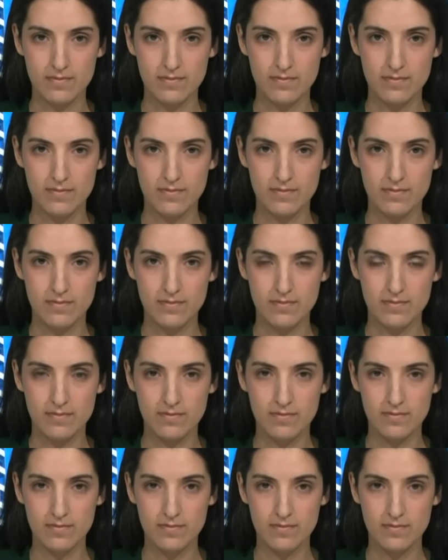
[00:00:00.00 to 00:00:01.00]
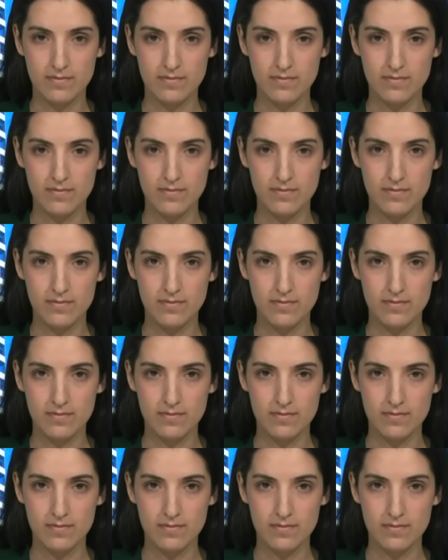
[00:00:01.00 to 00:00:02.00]

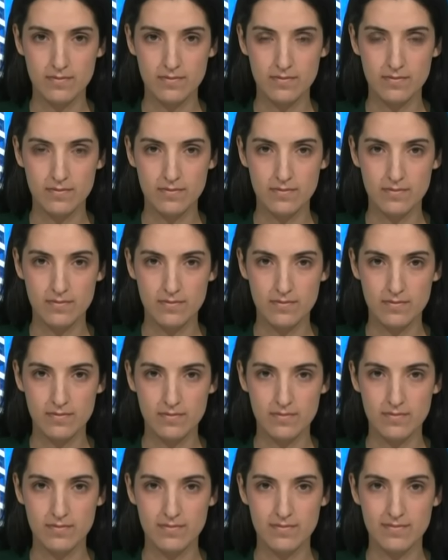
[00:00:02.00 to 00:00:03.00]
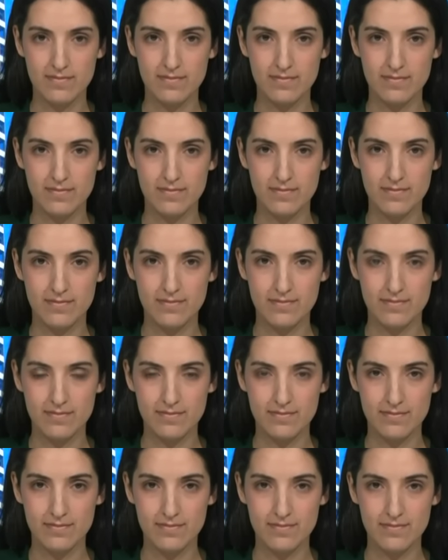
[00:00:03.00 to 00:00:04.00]

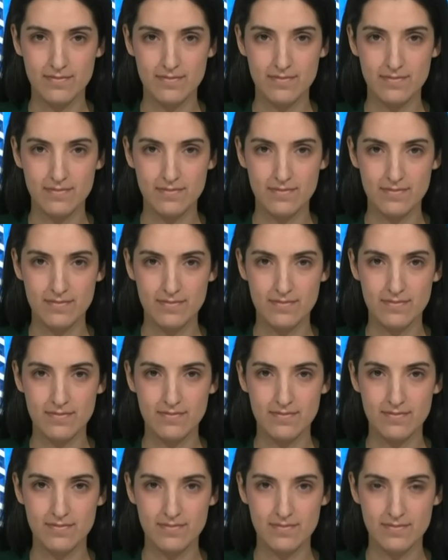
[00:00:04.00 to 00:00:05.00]
This person isn't speaking.